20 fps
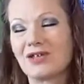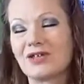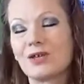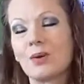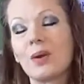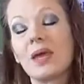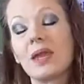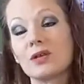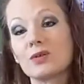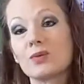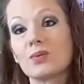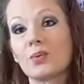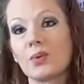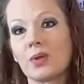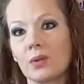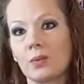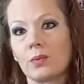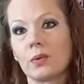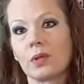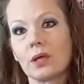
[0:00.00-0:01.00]
So it is
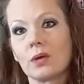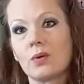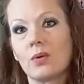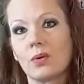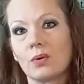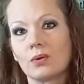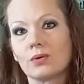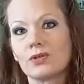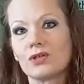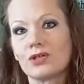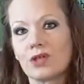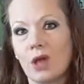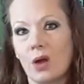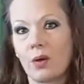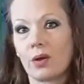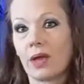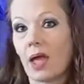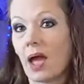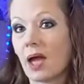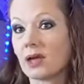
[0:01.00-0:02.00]
really, really cool.
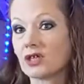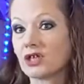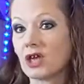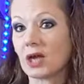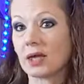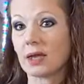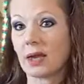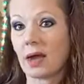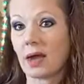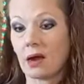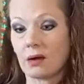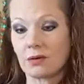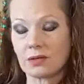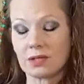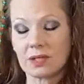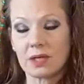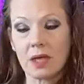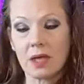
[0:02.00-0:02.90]
So yeah, check it out.